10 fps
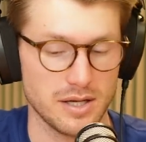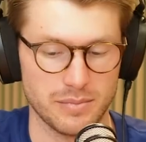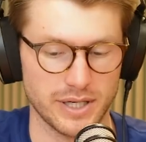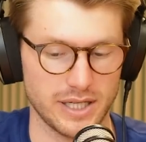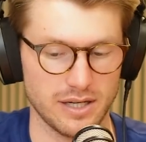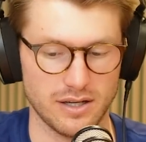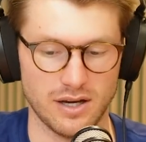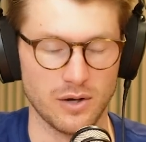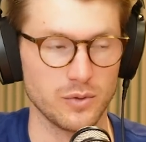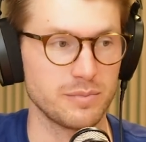but
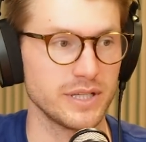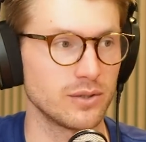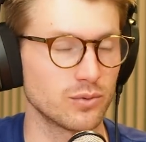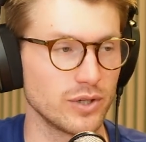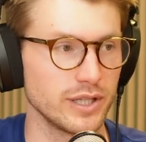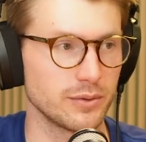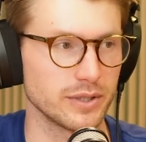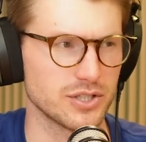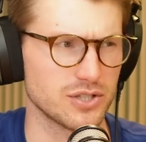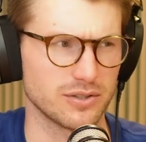I would be really,
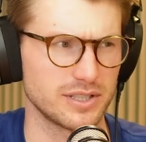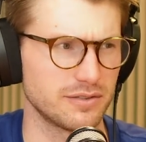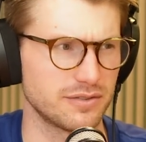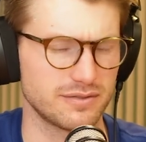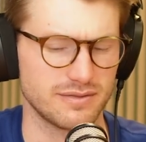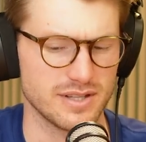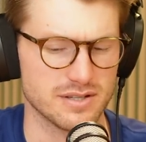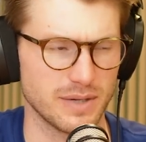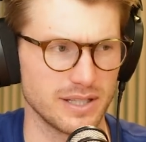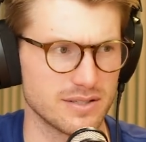really shocked if
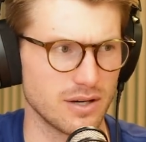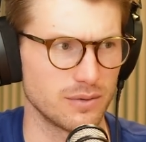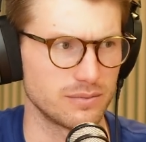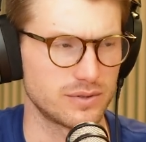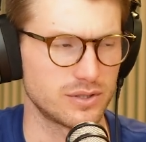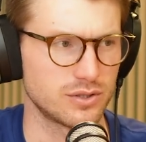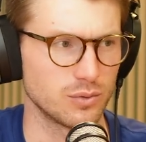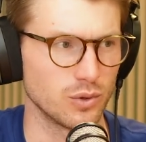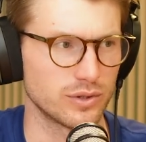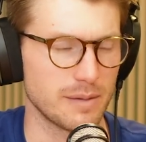this money's gone
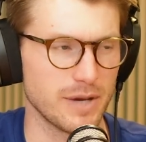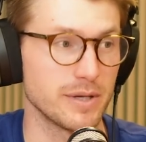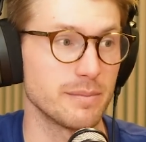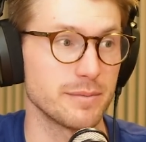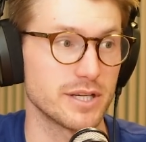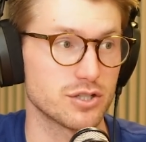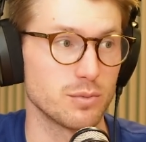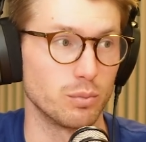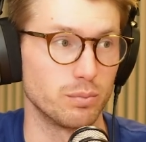toward that. Maybe a small